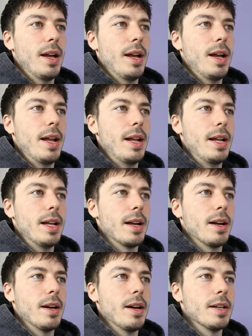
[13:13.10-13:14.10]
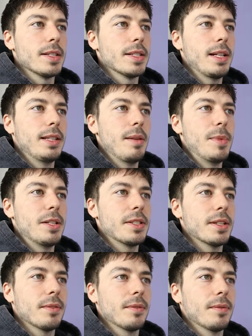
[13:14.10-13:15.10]
a sell
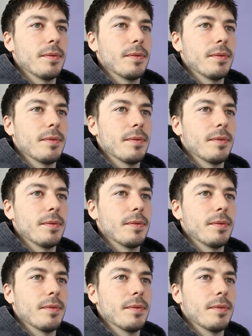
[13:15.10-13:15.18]
limit